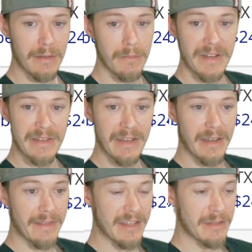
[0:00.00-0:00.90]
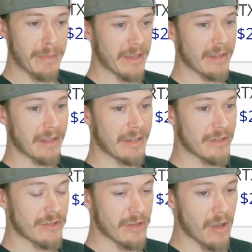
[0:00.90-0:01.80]
but that's
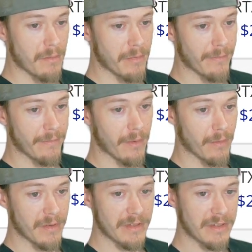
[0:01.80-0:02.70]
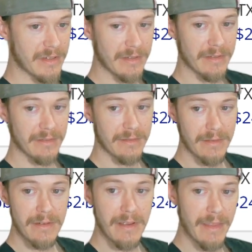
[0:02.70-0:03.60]
speculation on performance and
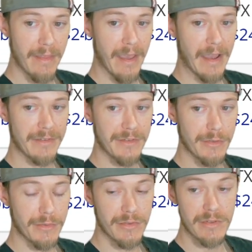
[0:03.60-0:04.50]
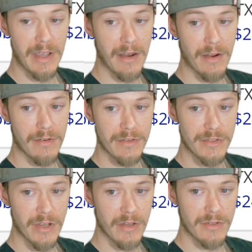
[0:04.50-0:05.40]
that too, so it's kind of hard to
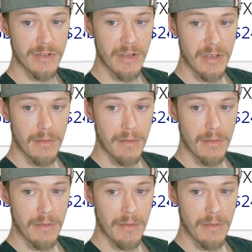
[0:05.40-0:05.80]
judge.